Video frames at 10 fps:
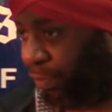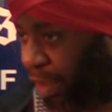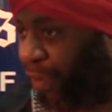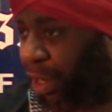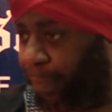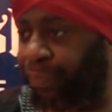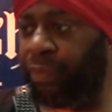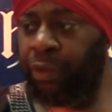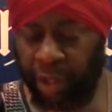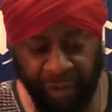Have heard of
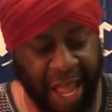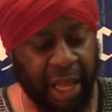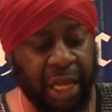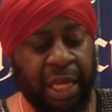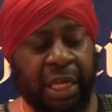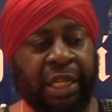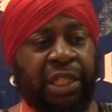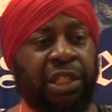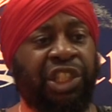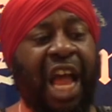him?
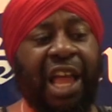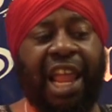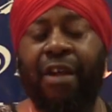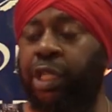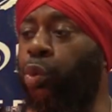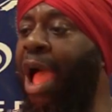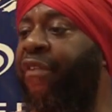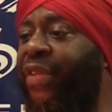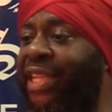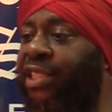Right? John Kerry's
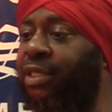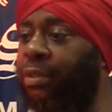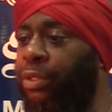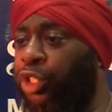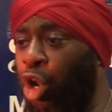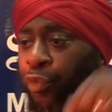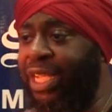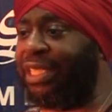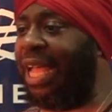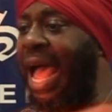wife is
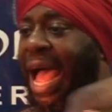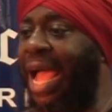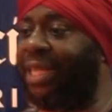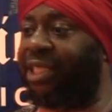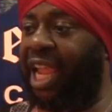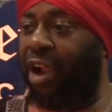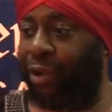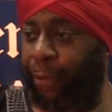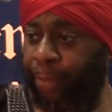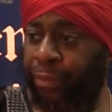Teresa Heinz Kerry.